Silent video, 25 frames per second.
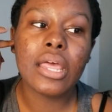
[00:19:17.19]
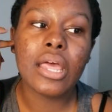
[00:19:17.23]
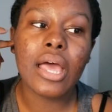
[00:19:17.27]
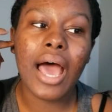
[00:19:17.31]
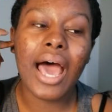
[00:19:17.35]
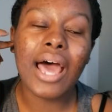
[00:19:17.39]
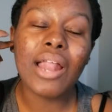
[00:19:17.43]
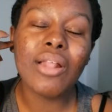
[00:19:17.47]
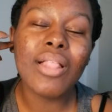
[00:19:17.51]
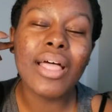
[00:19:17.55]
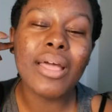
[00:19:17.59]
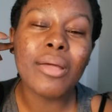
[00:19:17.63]

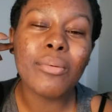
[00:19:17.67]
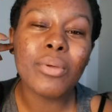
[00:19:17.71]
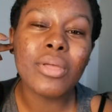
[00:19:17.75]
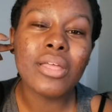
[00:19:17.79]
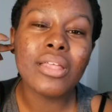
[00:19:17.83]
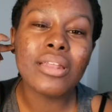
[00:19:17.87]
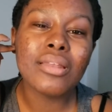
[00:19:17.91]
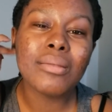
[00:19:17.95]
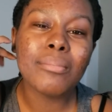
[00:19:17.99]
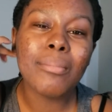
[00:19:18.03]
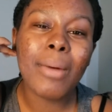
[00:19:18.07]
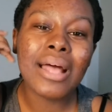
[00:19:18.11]

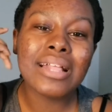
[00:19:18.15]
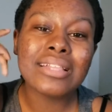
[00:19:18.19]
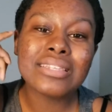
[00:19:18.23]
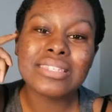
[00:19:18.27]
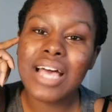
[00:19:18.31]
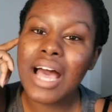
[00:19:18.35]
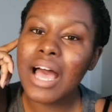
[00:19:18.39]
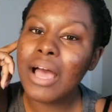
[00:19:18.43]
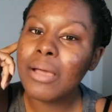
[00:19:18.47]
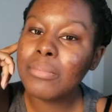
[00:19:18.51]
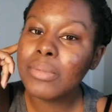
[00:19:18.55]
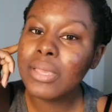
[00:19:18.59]
my
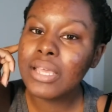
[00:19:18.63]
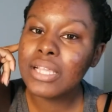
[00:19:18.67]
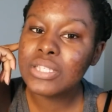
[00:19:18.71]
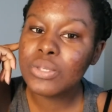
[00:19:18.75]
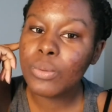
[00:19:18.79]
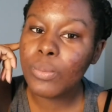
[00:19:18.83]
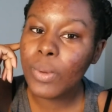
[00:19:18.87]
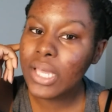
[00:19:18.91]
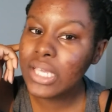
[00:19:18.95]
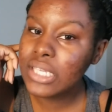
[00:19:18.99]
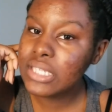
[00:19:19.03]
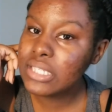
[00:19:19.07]
time gets
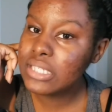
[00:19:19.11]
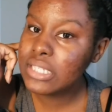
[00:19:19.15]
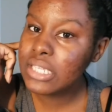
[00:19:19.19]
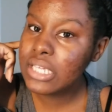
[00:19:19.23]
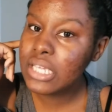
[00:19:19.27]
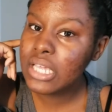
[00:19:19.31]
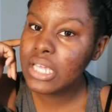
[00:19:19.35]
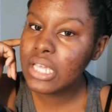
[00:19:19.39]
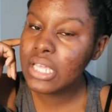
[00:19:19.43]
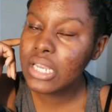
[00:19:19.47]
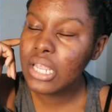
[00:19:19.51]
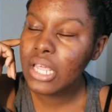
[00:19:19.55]

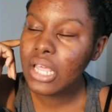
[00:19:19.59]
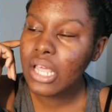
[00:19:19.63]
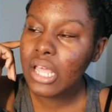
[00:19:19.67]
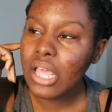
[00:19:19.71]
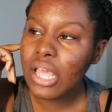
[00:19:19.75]
wasted.